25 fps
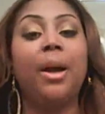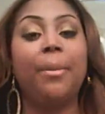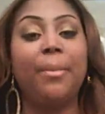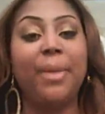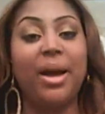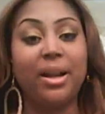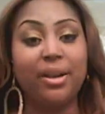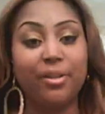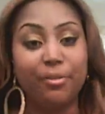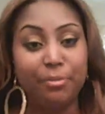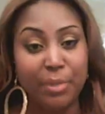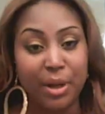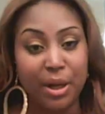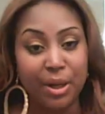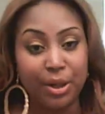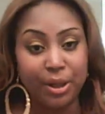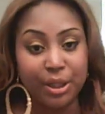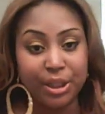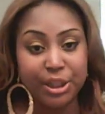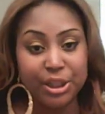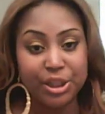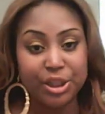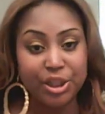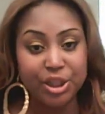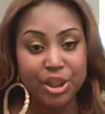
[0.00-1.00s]
If you
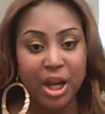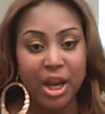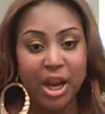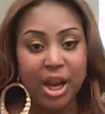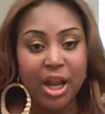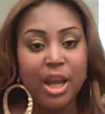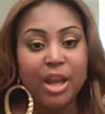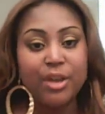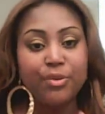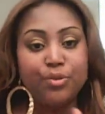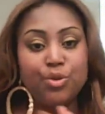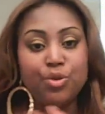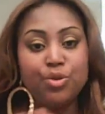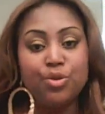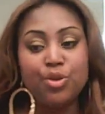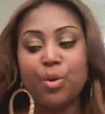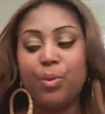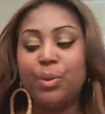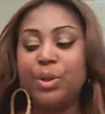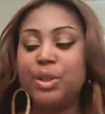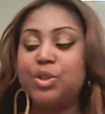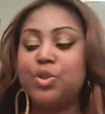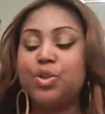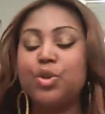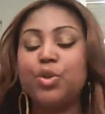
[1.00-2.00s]
know what it took for
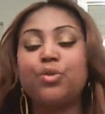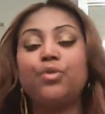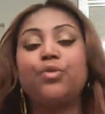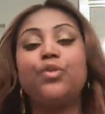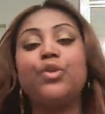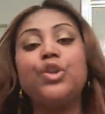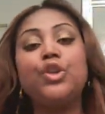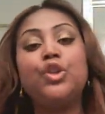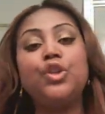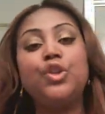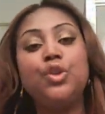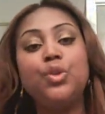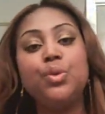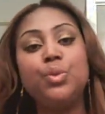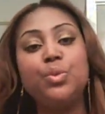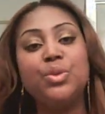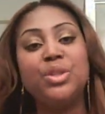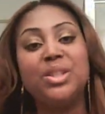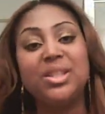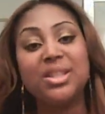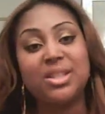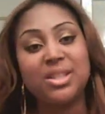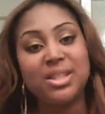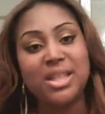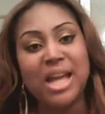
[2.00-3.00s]
you to come out of
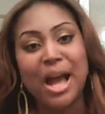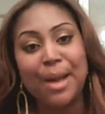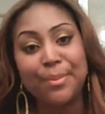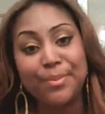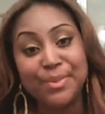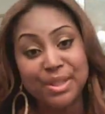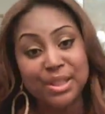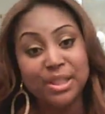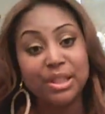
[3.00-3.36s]
bondage,